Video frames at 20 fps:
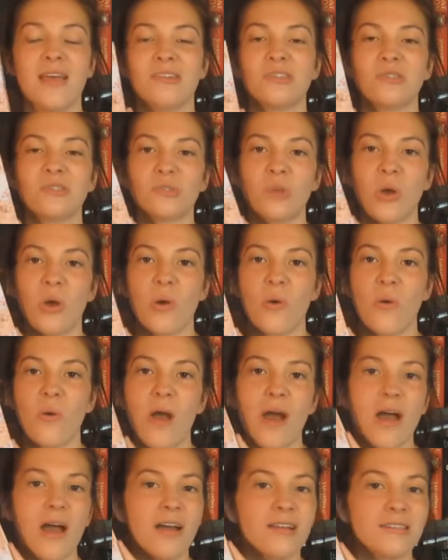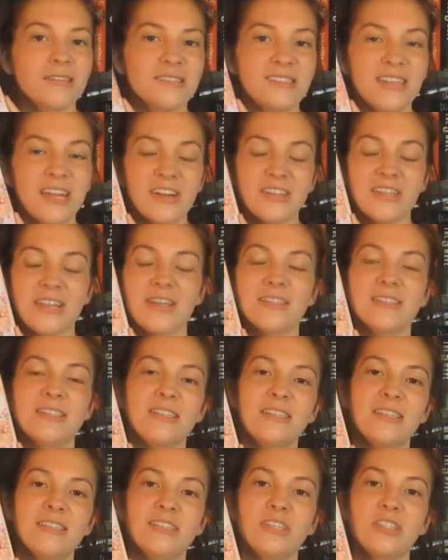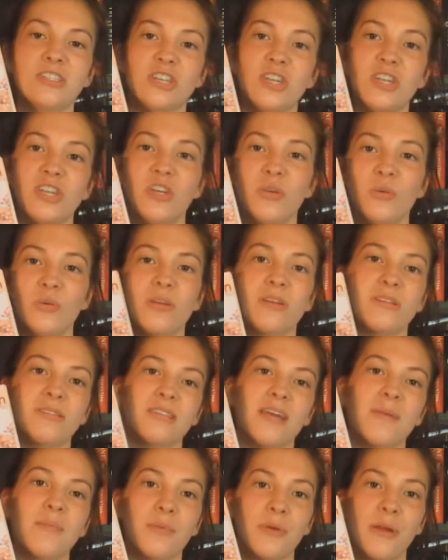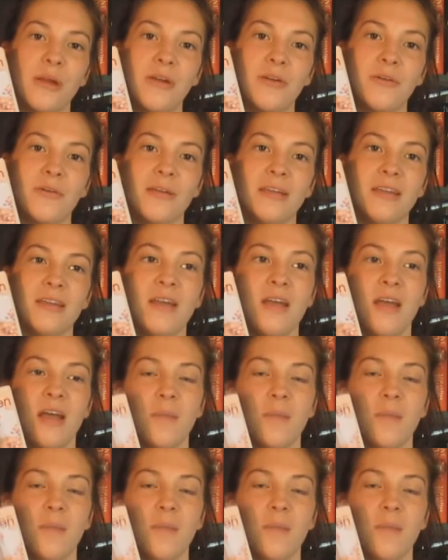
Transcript: So Sarah Dessen is such a cute contemporary read.